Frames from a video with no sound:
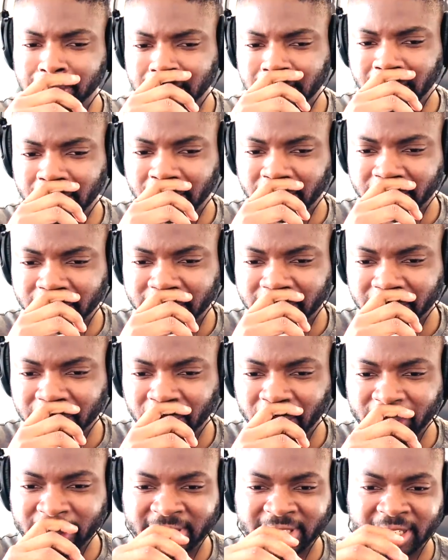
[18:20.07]
God,
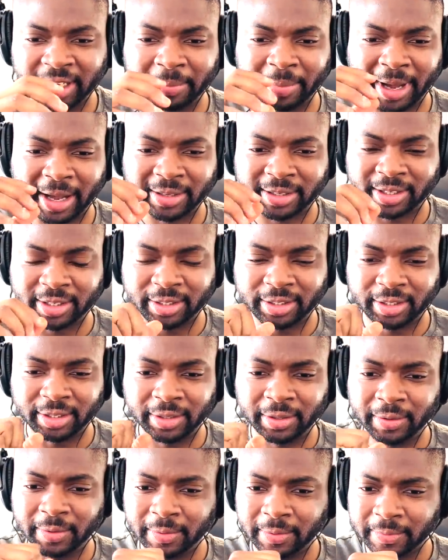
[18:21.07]
what is he about to
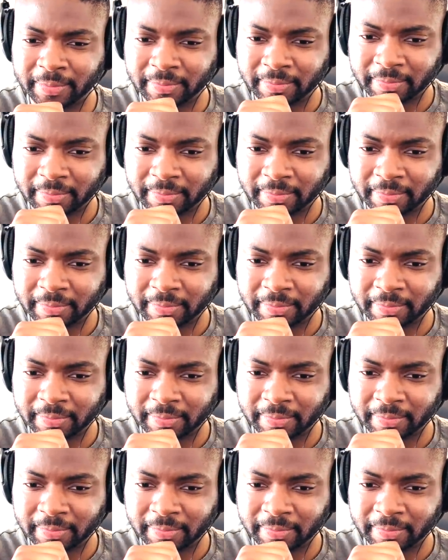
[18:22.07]
do?